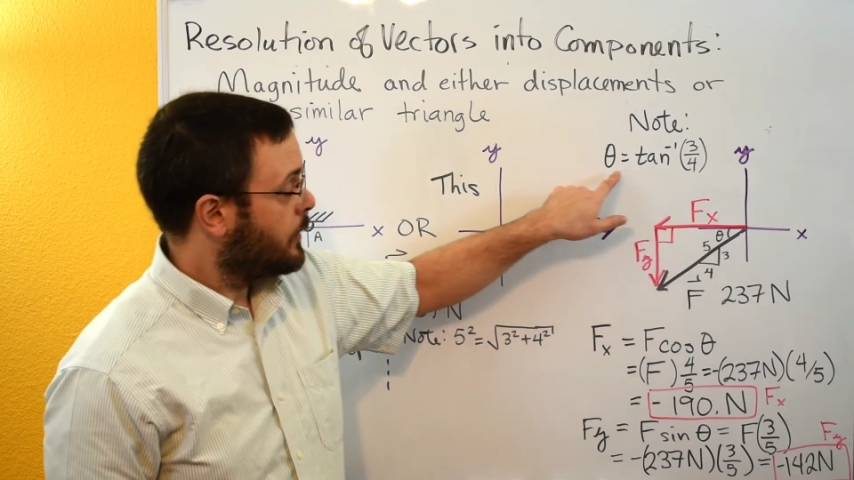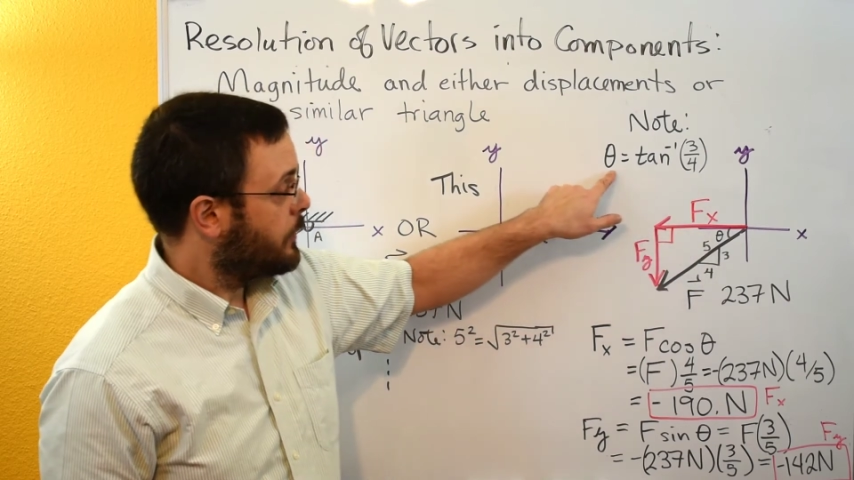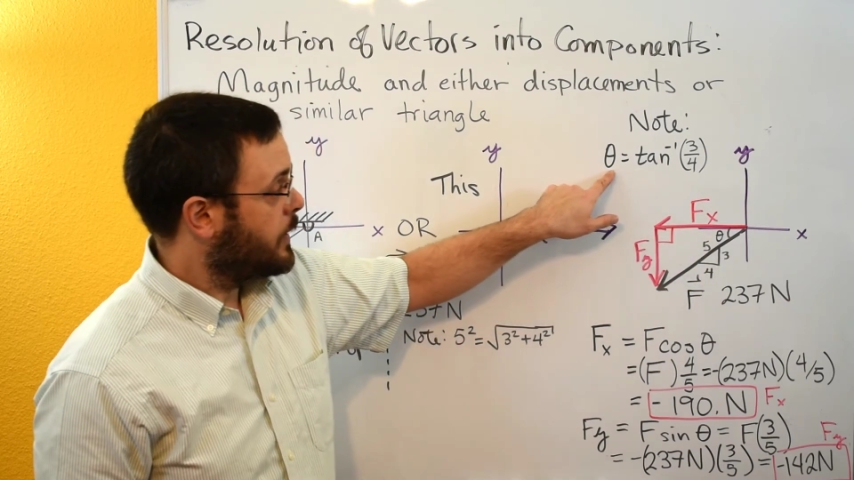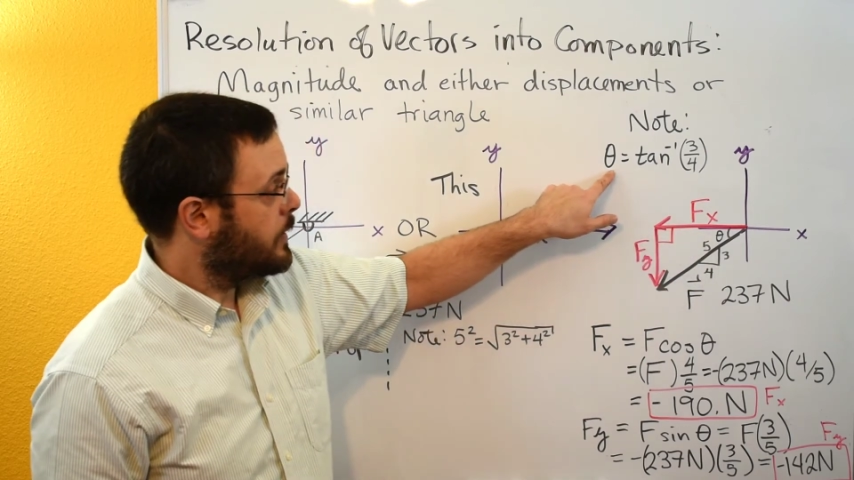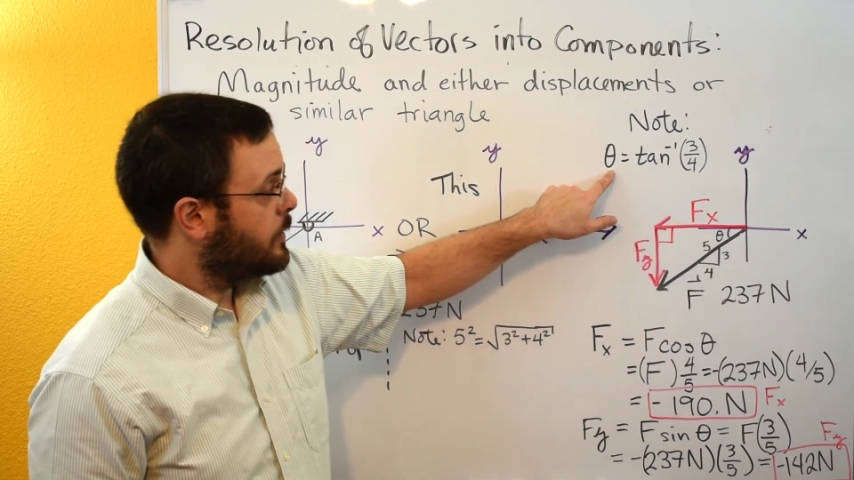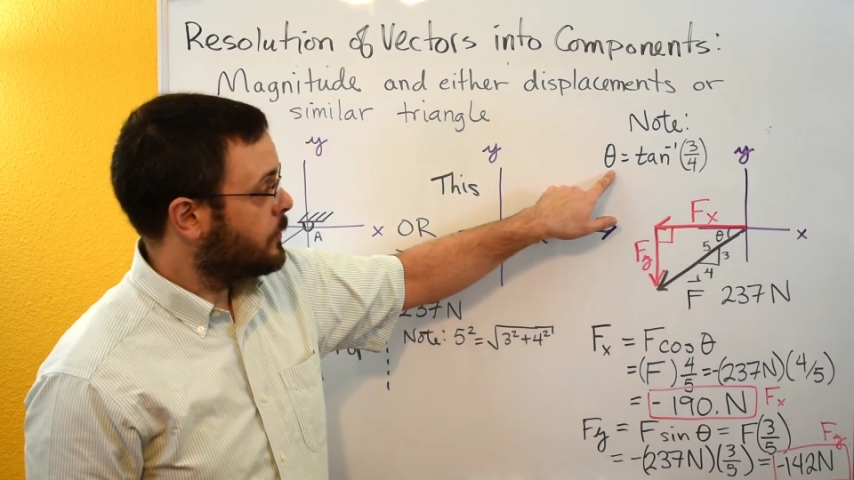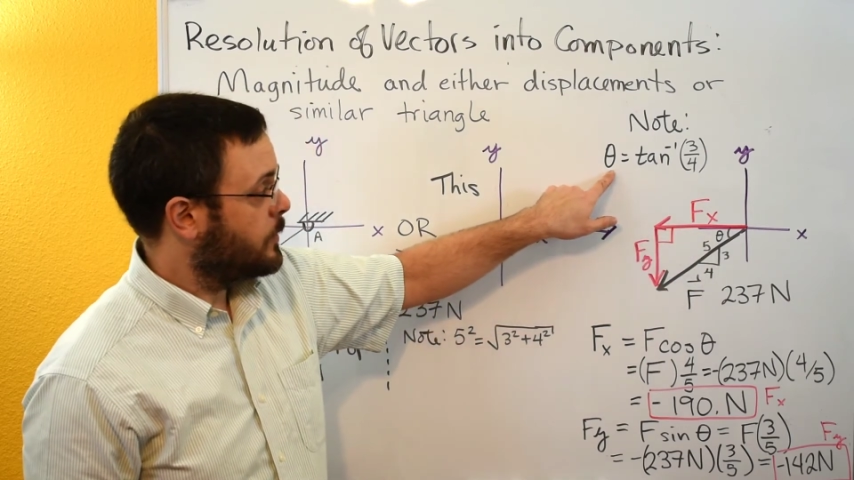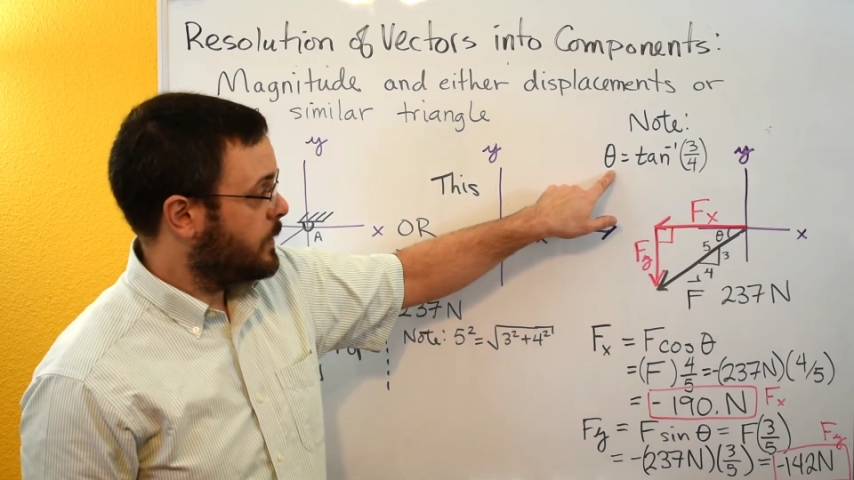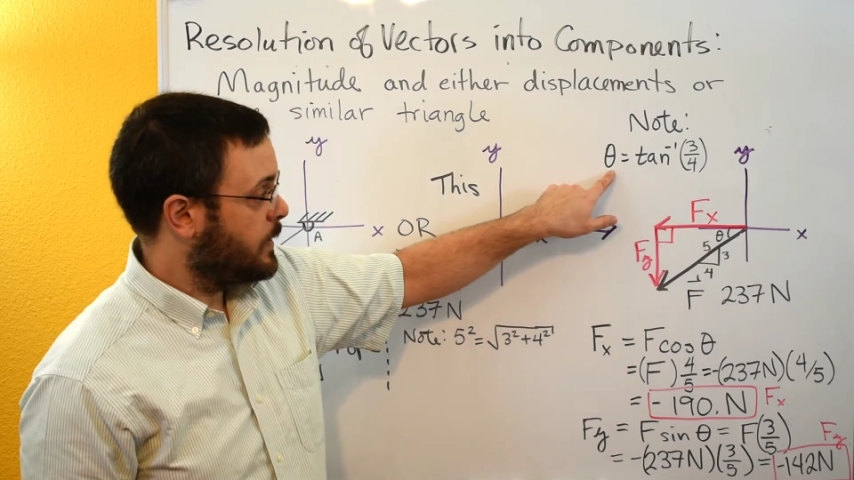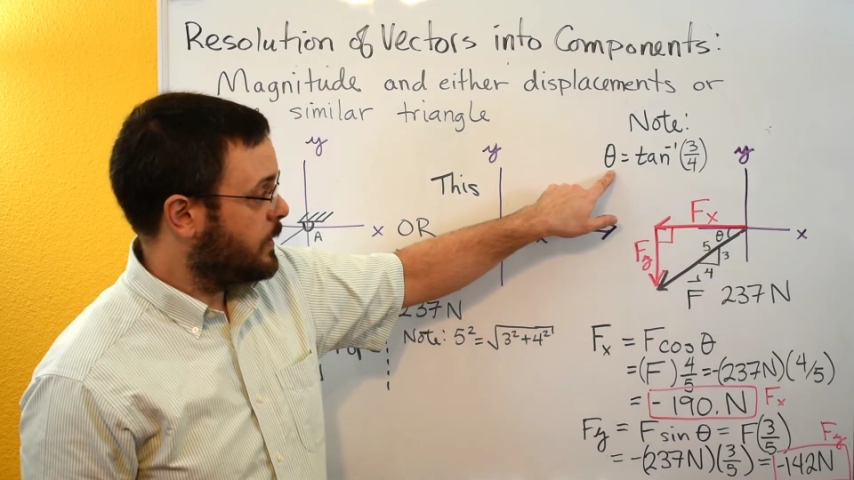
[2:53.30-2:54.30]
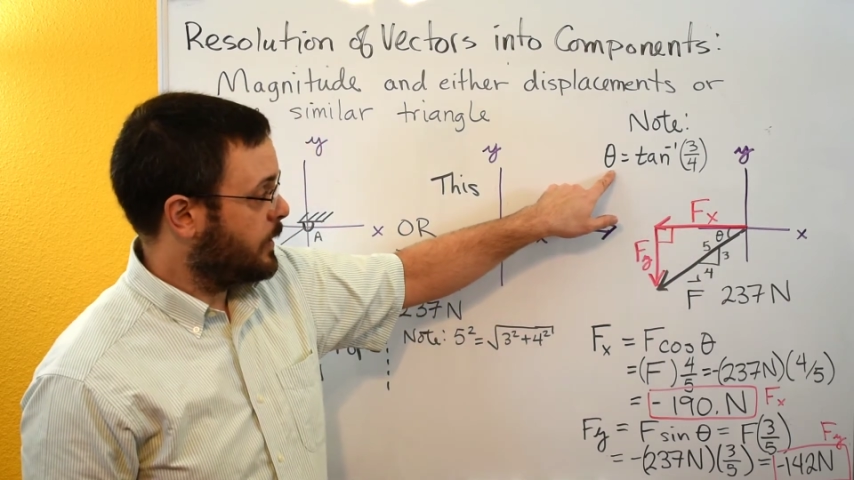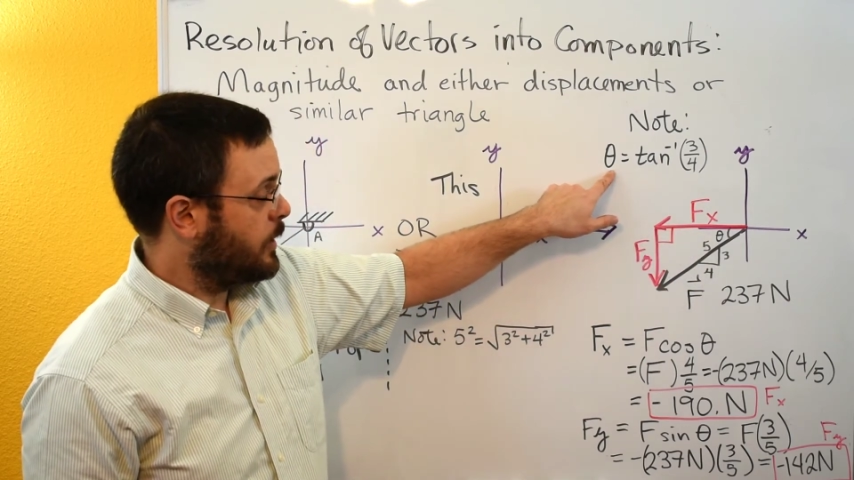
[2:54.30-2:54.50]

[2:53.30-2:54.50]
Theta would be the